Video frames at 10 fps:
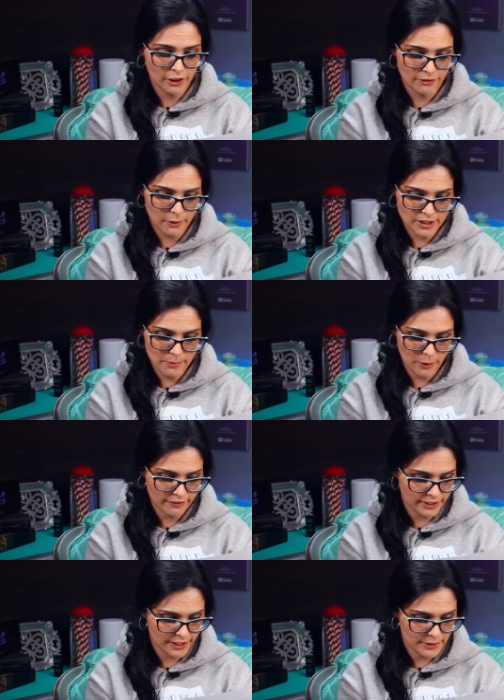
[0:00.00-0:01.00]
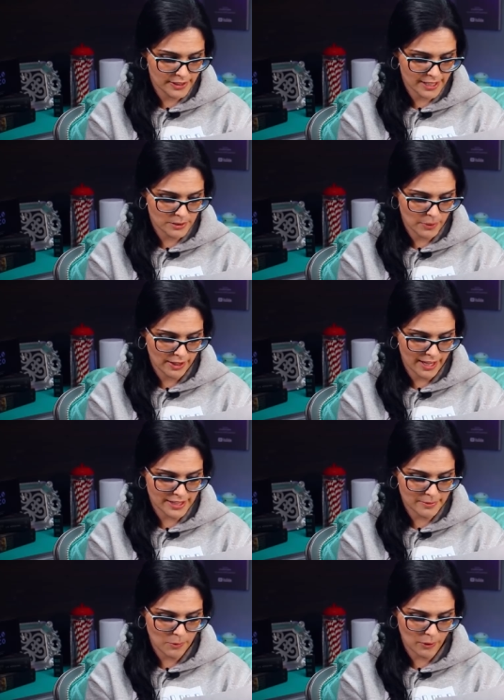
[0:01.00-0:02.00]
Look forward to more videos as well
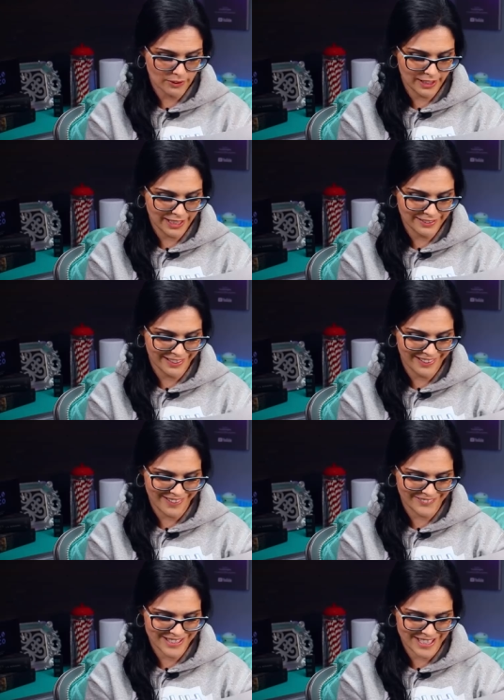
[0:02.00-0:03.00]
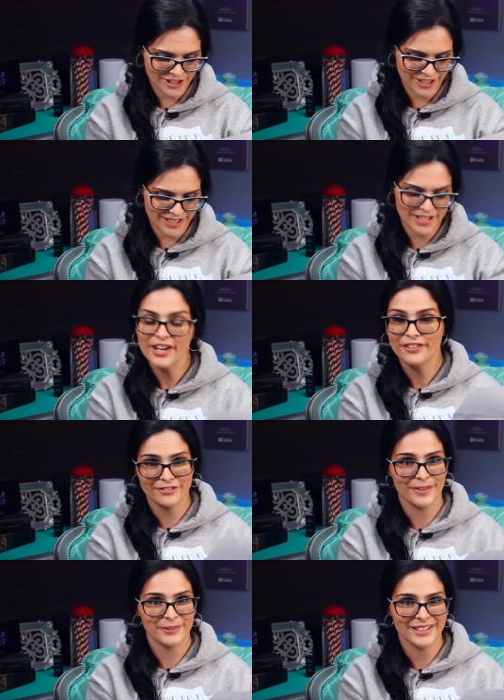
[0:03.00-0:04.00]
as more late night conversations.
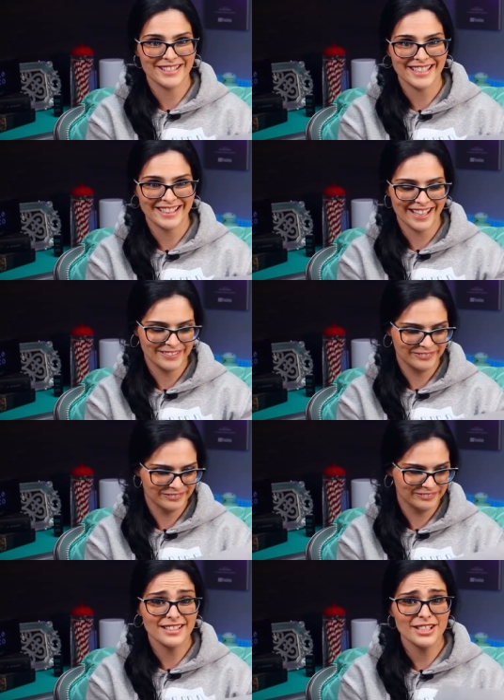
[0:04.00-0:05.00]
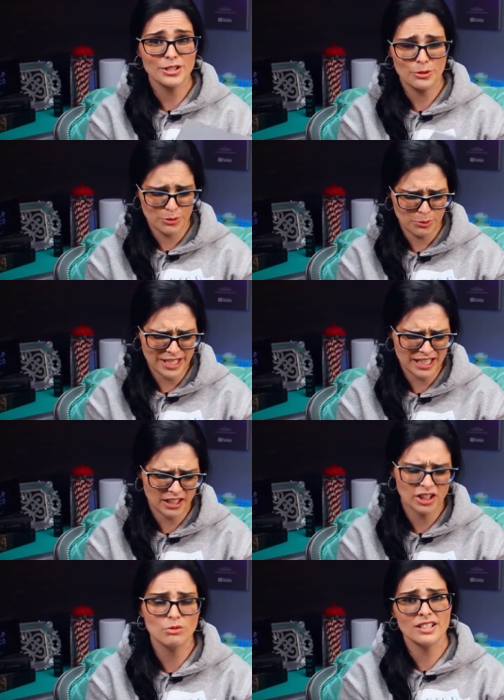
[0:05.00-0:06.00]
From Christina. This is so
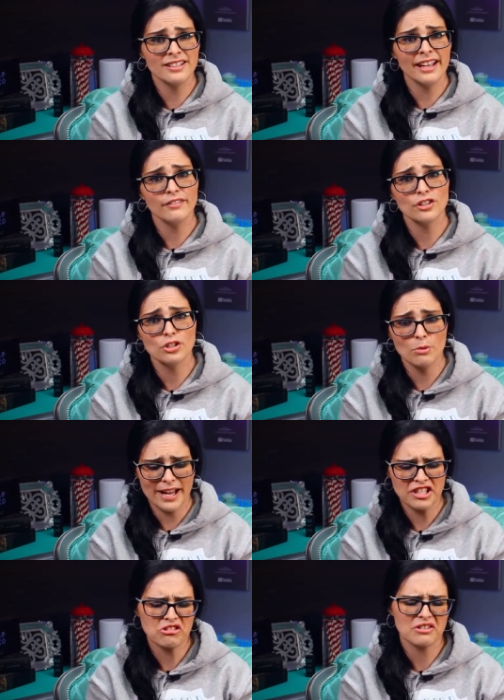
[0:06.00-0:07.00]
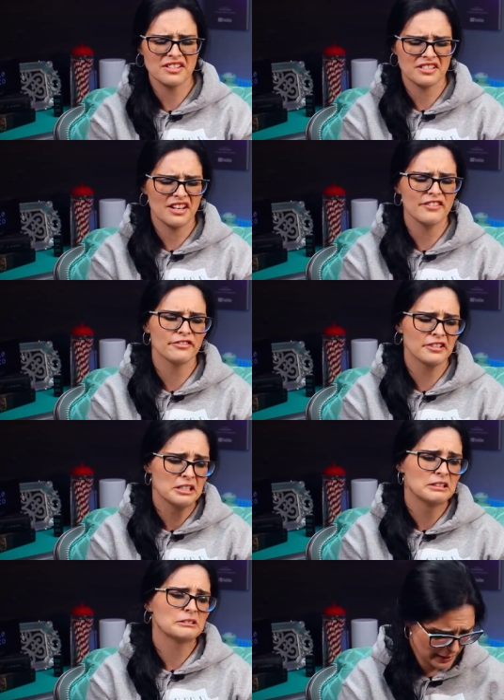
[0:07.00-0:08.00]
sweet. You didn't have to do extra
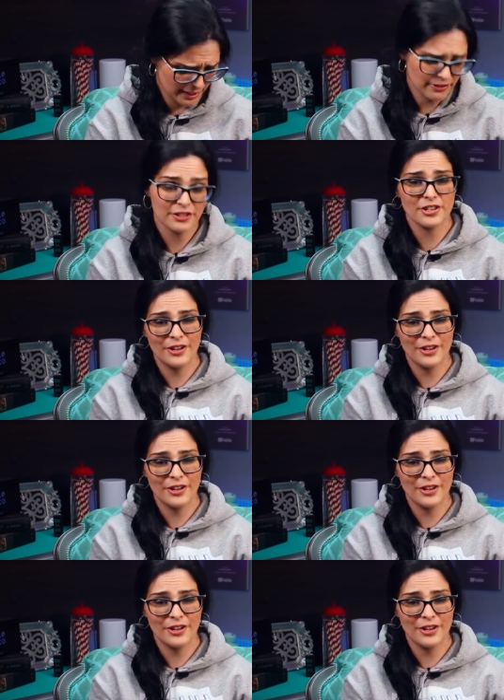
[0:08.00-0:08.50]
stuff. Okay, there's